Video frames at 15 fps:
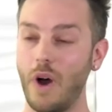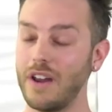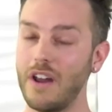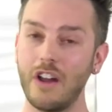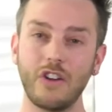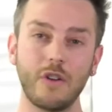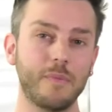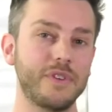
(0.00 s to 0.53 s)

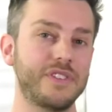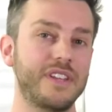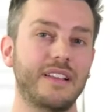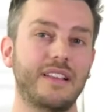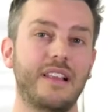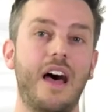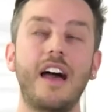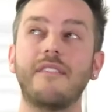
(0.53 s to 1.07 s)

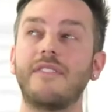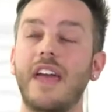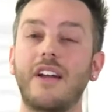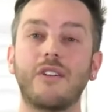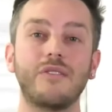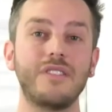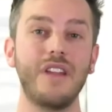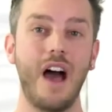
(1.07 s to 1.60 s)
100% live.
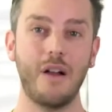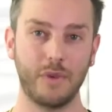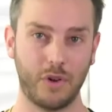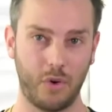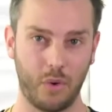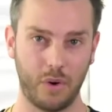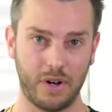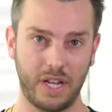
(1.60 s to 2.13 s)
They are not
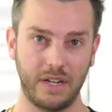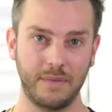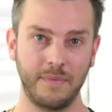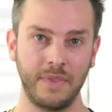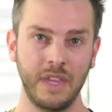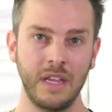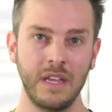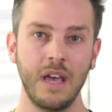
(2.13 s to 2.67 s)
recorded.
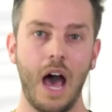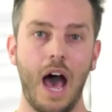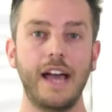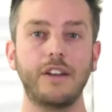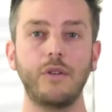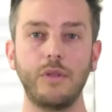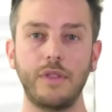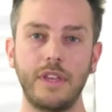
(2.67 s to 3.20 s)

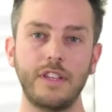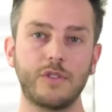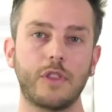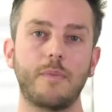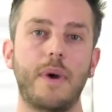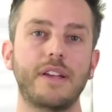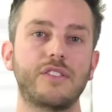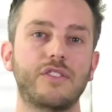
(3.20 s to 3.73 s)
I do these
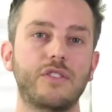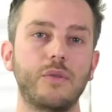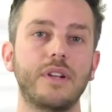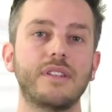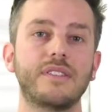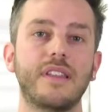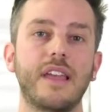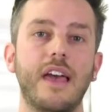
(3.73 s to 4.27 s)
with my
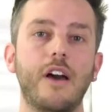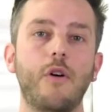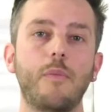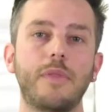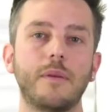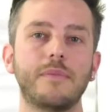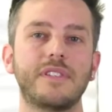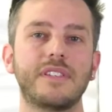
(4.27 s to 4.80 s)
students to help
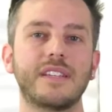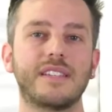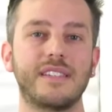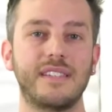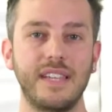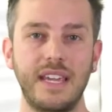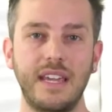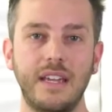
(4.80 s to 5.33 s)
them
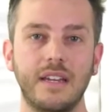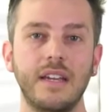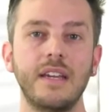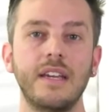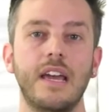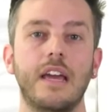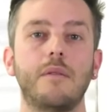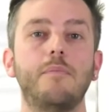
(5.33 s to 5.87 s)
succeed
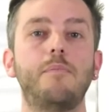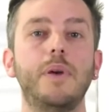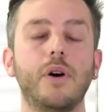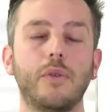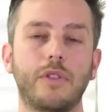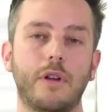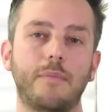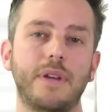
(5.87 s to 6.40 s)
and
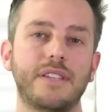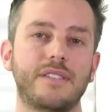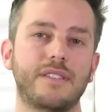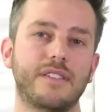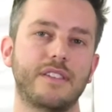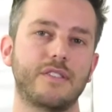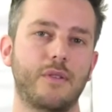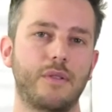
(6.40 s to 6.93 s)
build their
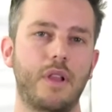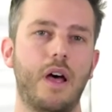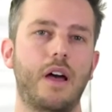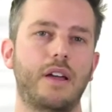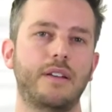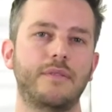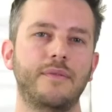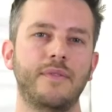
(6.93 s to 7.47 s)
businesses
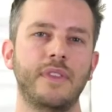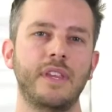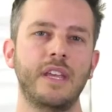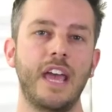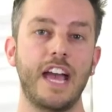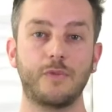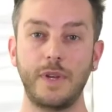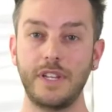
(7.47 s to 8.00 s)
online.
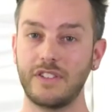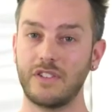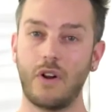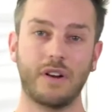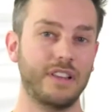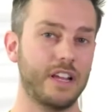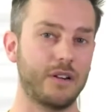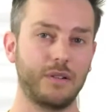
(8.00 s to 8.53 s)
as we
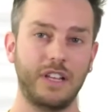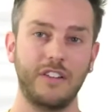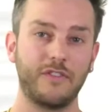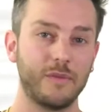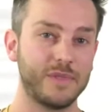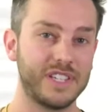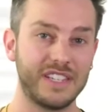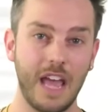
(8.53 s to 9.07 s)
start literally
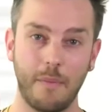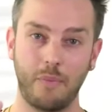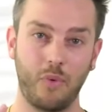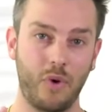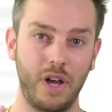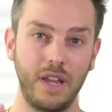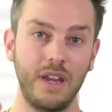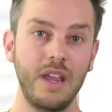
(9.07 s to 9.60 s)
from step
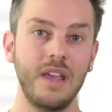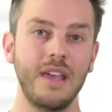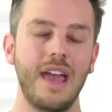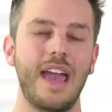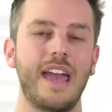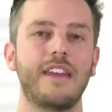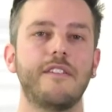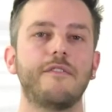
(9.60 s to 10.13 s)
one
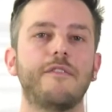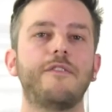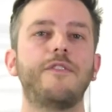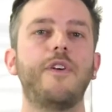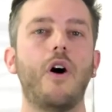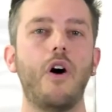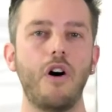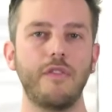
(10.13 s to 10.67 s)
and
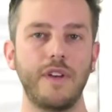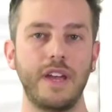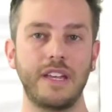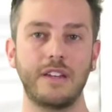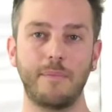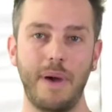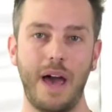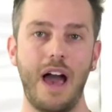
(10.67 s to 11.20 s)
evolve
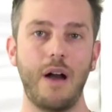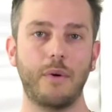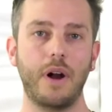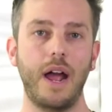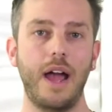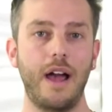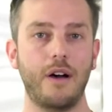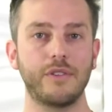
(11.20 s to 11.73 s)
into
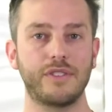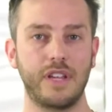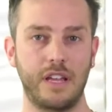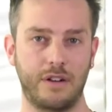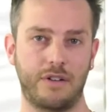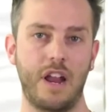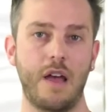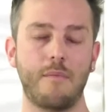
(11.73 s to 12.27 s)
powerhouse
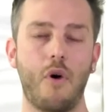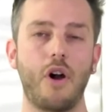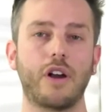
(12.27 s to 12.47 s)
internet